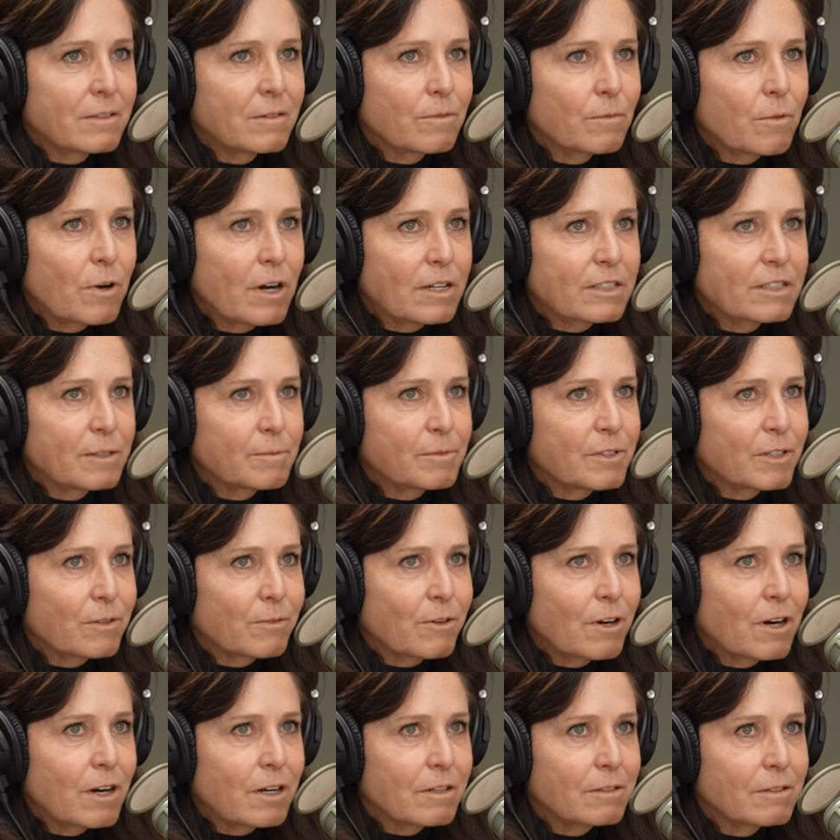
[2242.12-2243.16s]
walks up to the
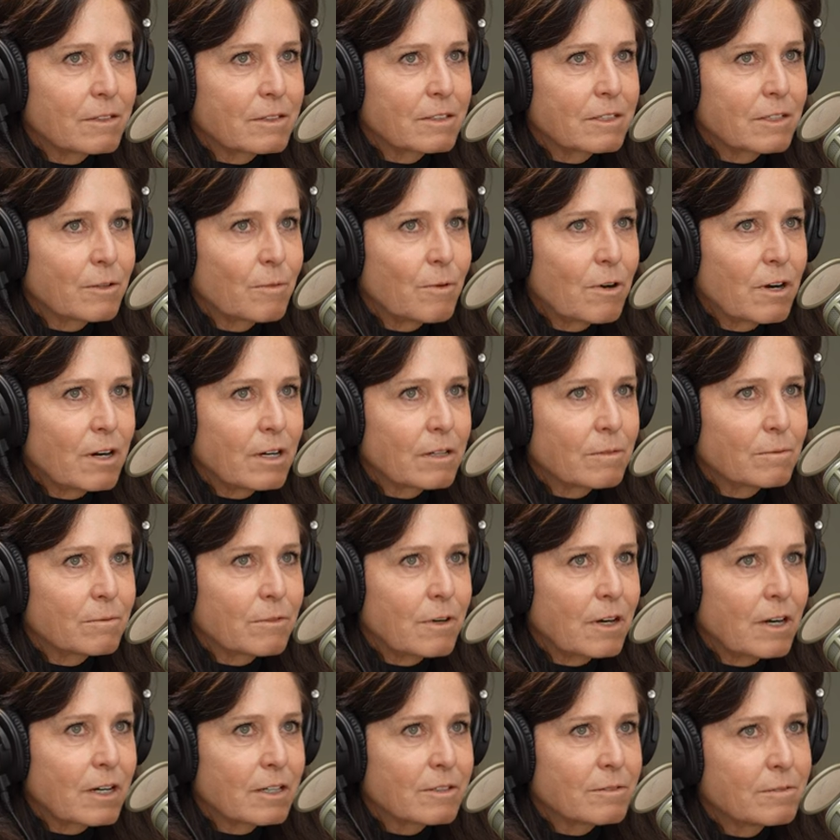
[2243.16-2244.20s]
rock, looks at the walk,
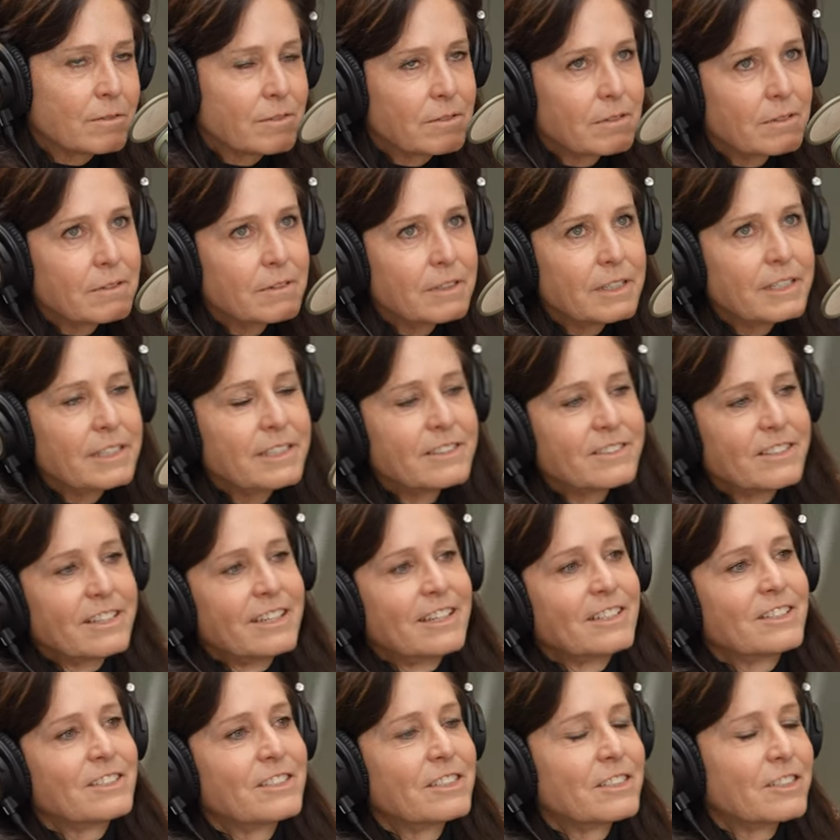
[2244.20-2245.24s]
rock, leans
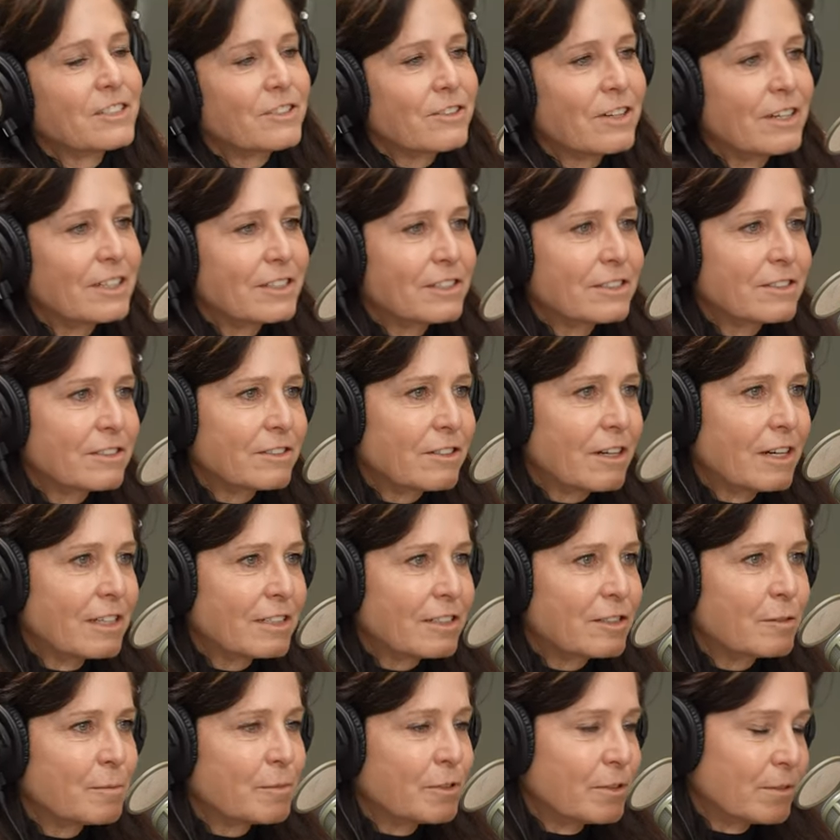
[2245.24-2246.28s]
against it, tries
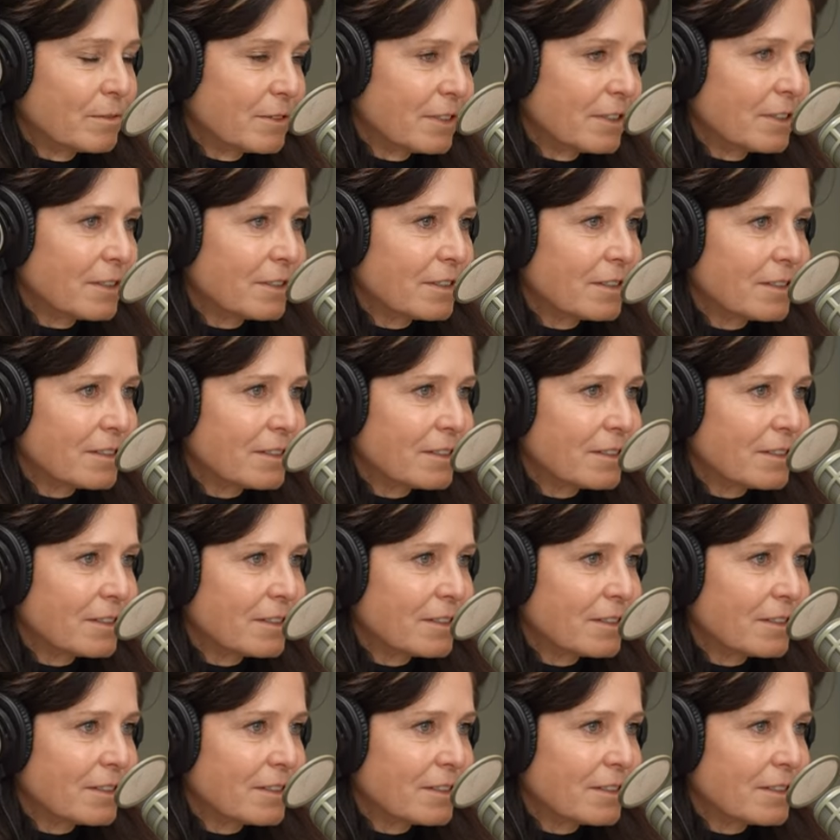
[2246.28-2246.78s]
tries to move it,